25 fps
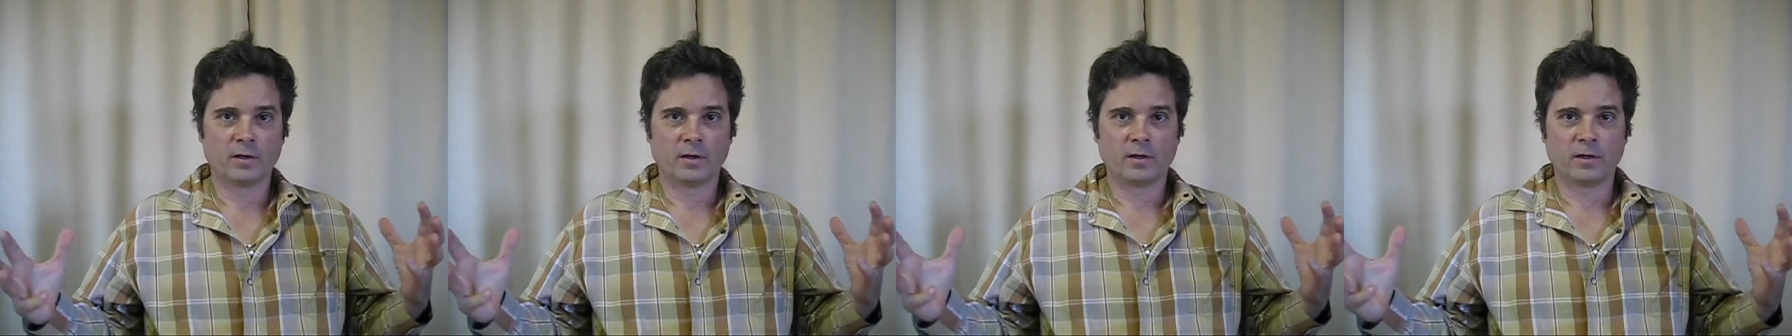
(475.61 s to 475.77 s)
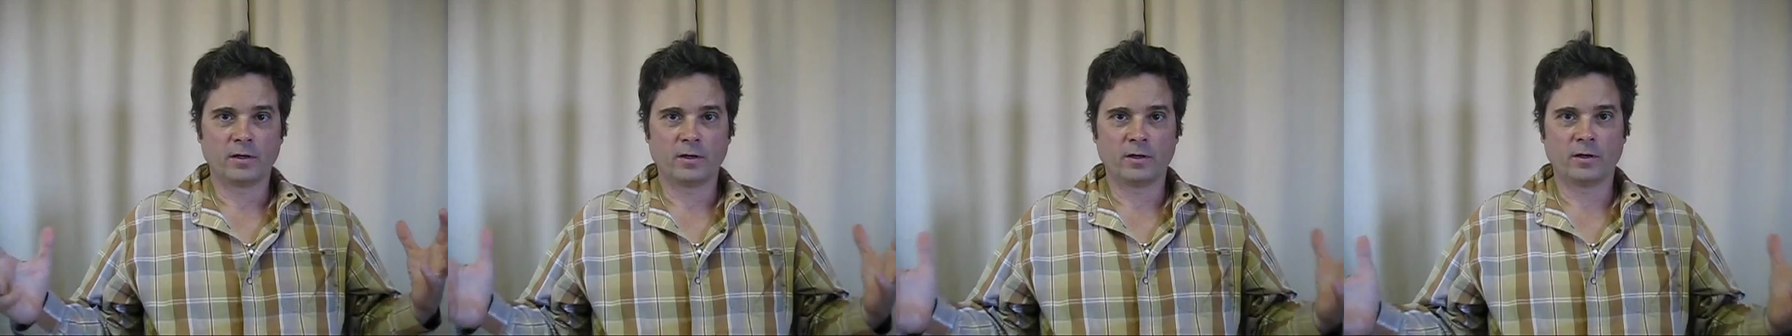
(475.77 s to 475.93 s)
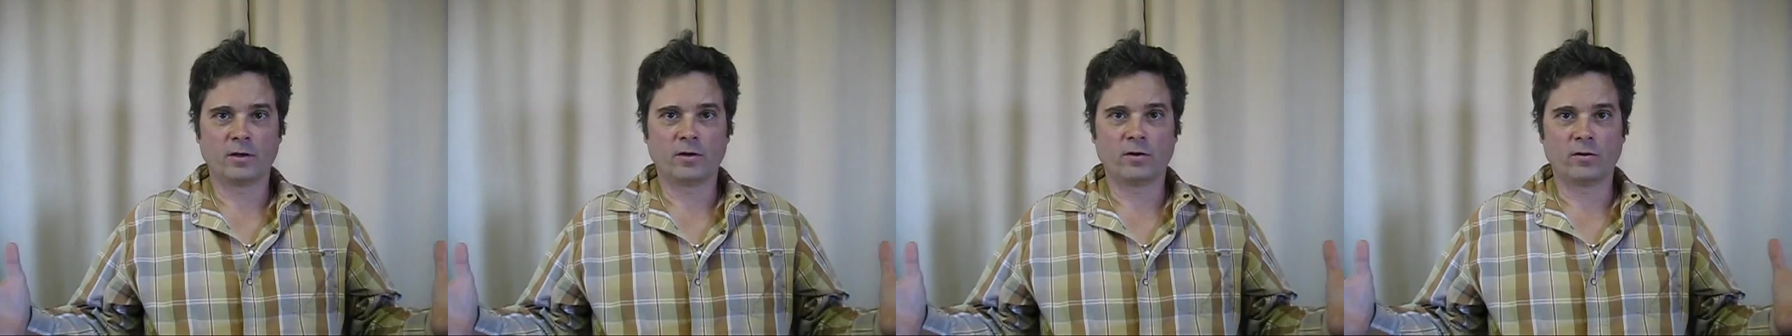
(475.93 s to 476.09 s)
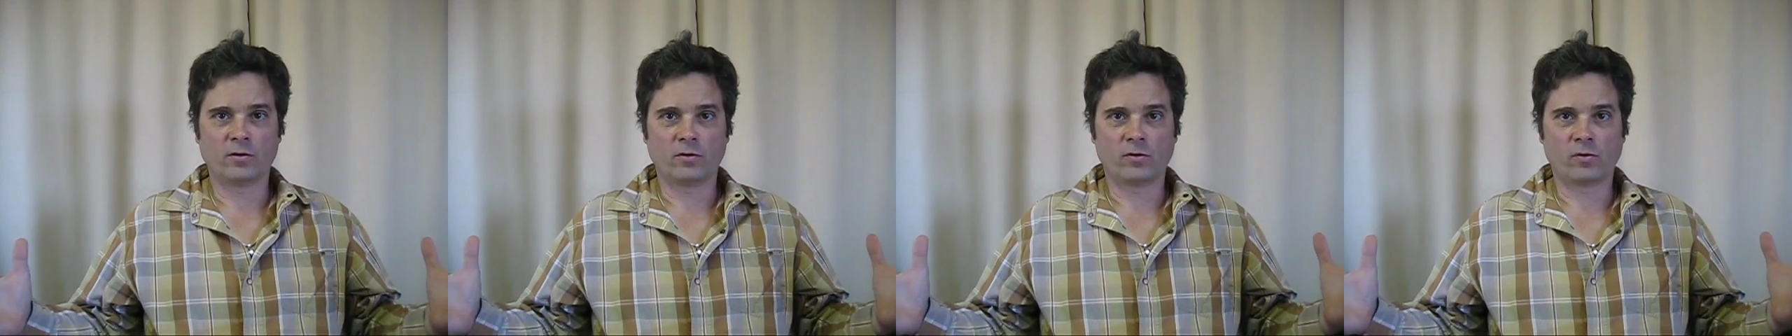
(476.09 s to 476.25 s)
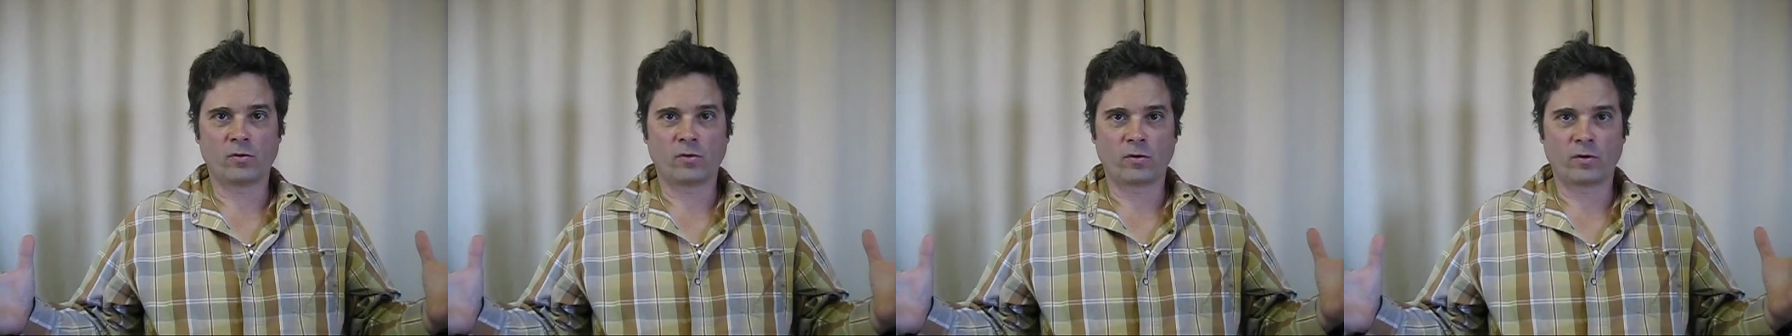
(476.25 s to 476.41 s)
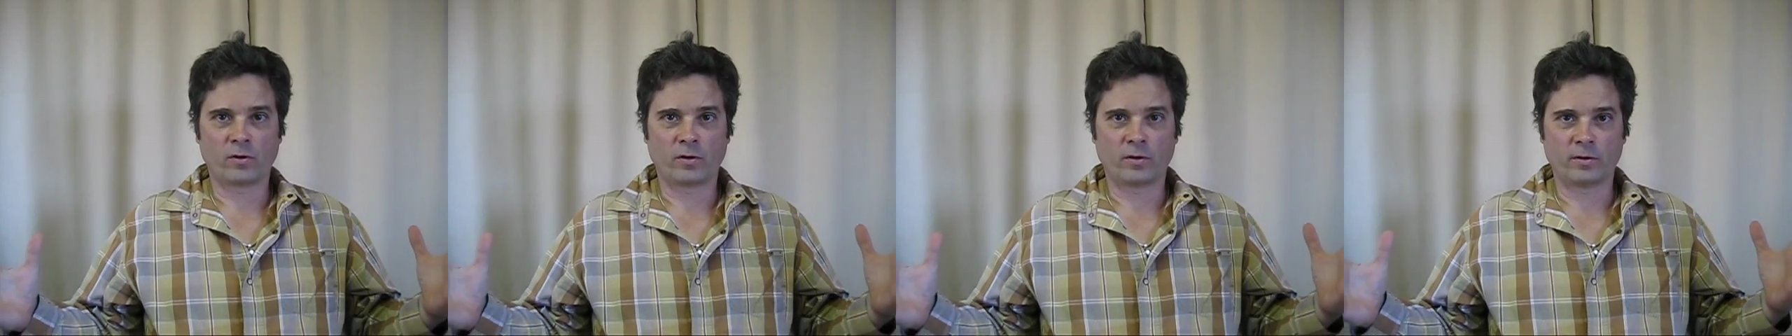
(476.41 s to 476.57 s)
you know,
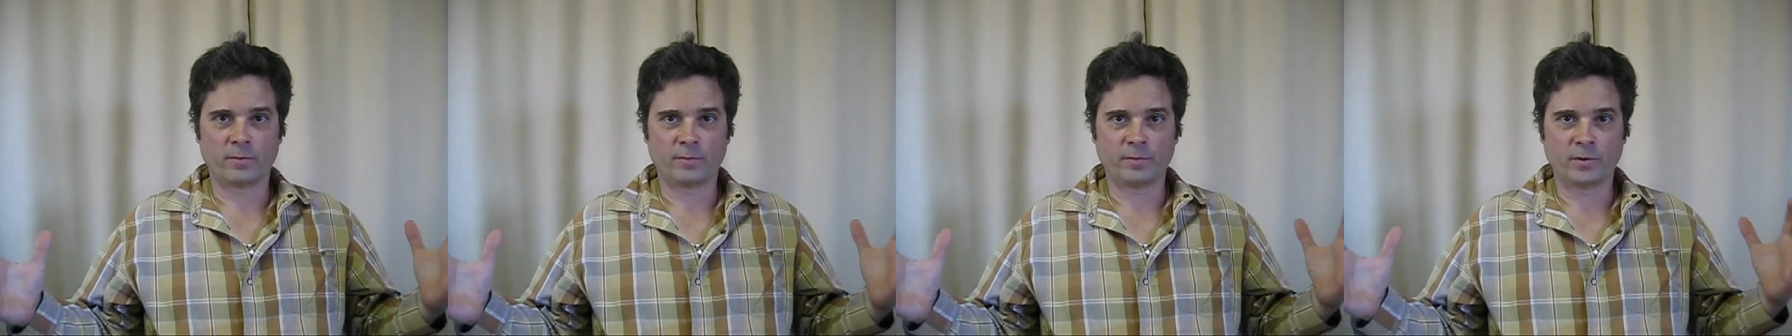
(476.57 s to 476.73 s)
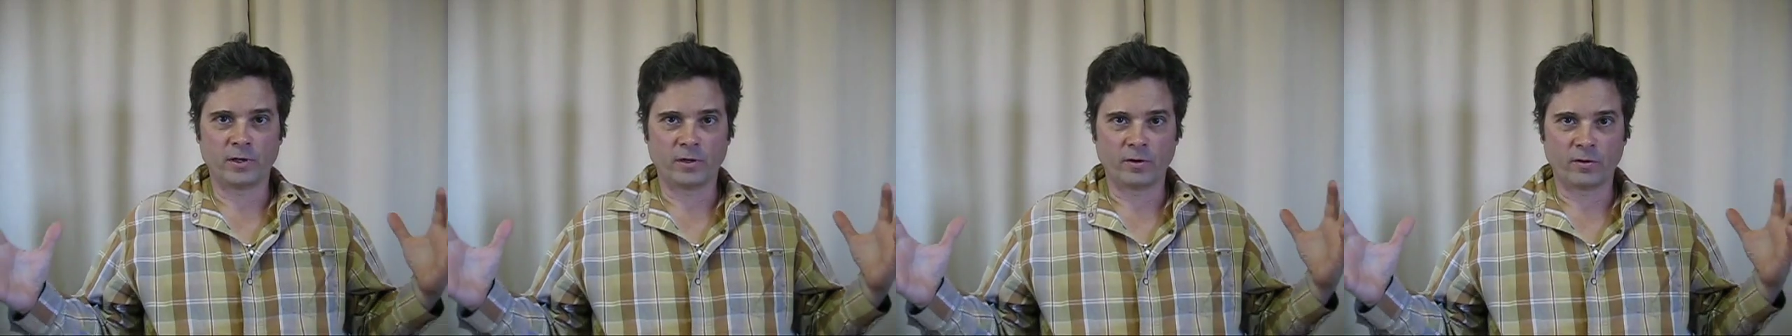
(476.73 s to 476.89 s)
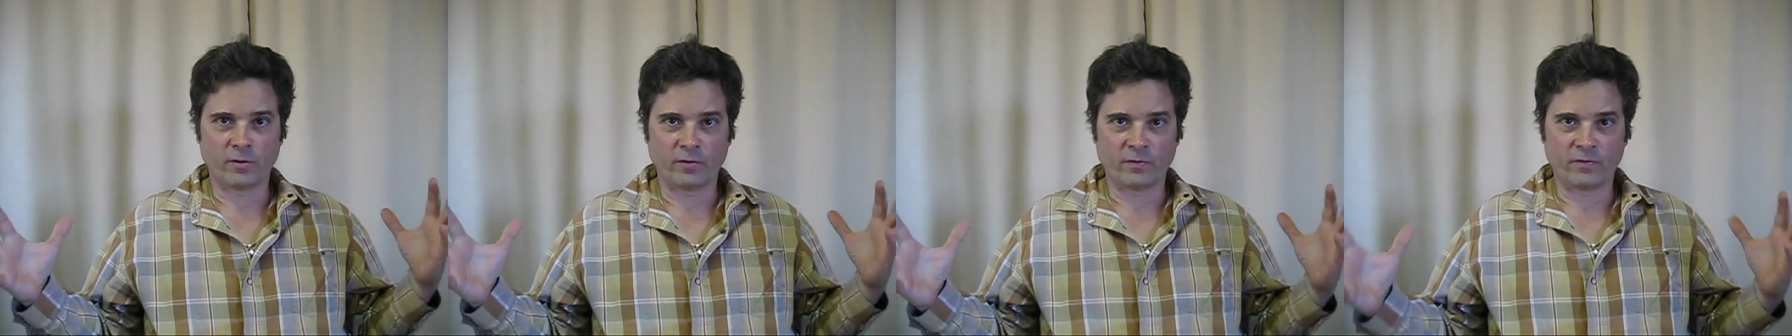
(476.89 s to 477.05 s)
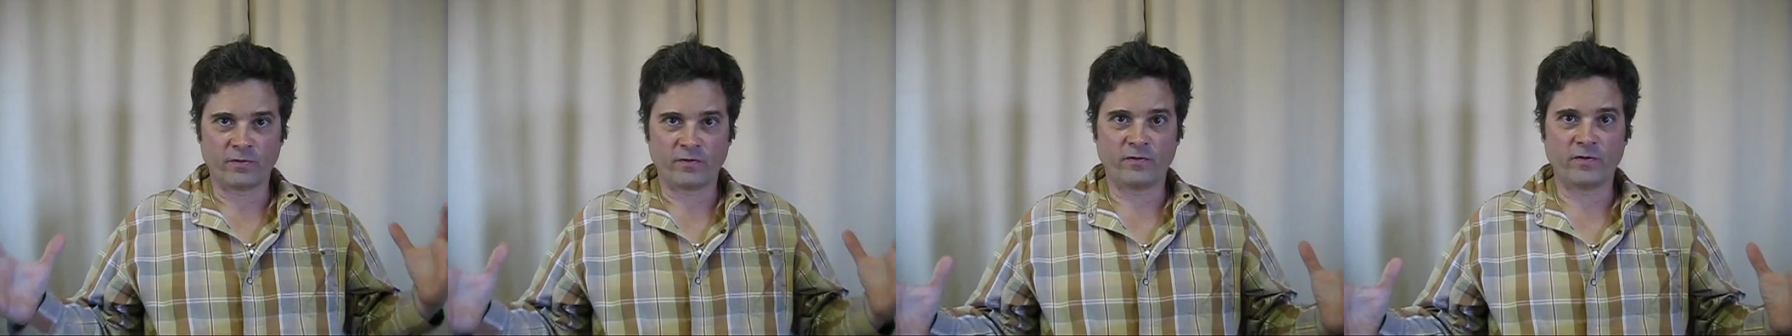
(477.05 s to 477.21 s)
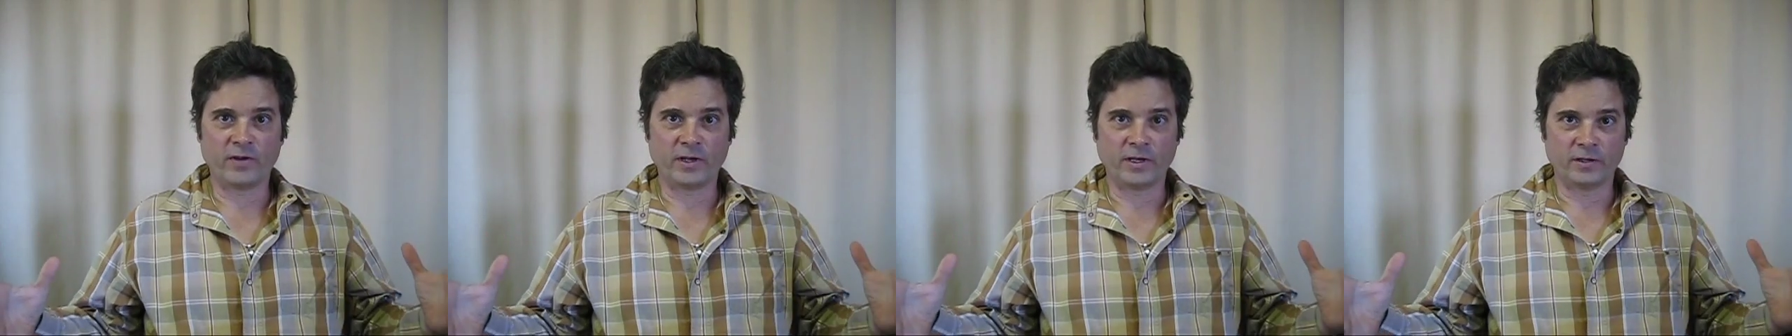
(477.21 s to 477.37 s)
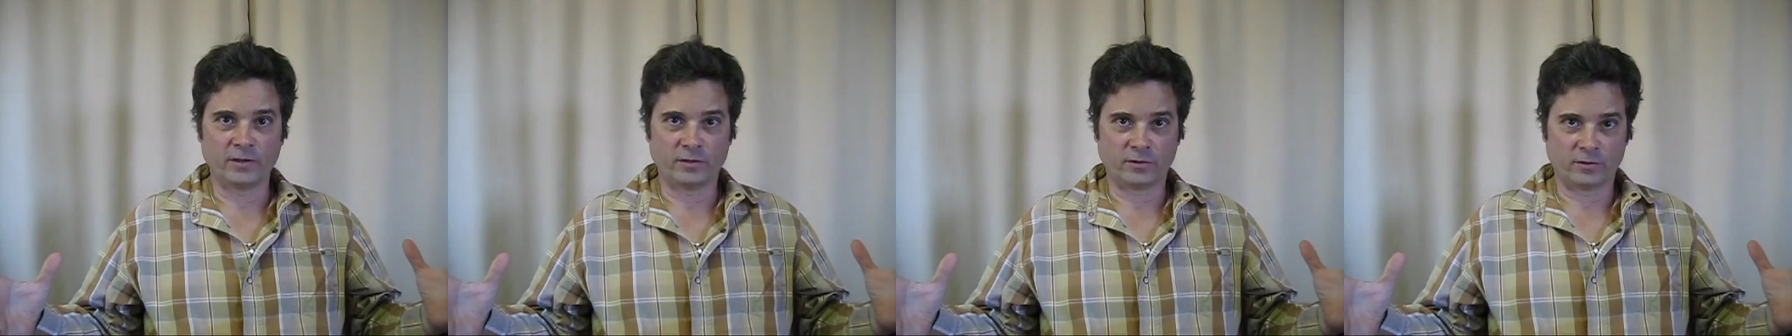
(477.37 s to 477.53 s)
or you know the
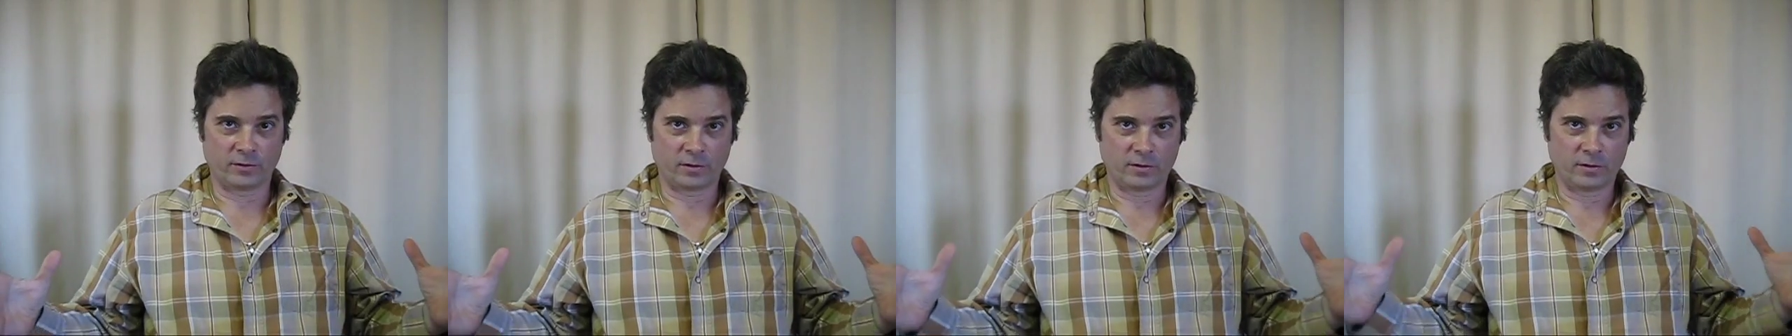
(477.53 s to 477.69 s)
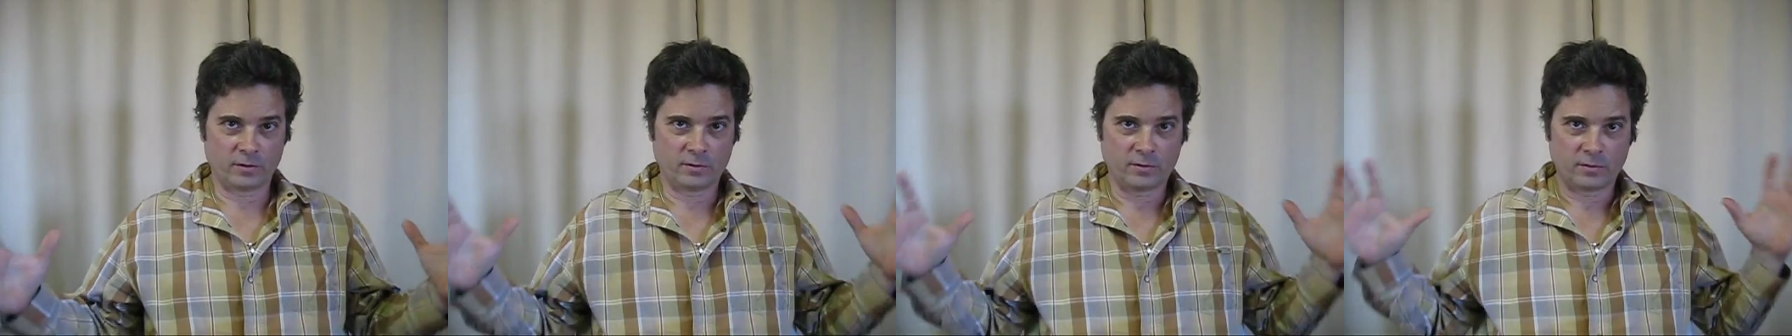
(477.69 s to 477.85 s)
field,